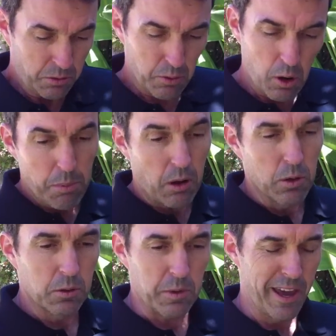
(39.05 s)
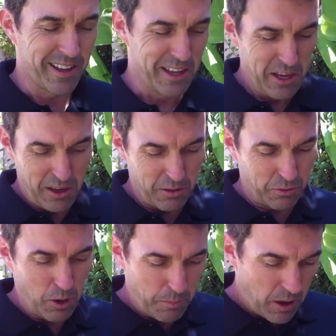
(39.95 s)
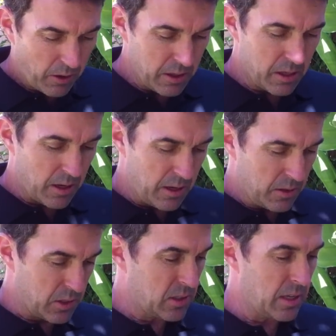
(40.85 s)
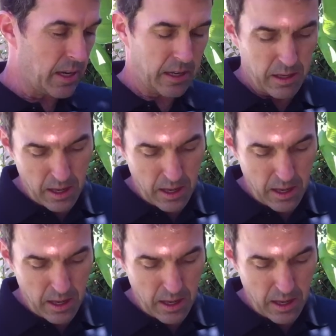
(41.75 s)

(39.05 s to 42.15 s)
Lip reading: throw a ball, you throw a ball in the stick,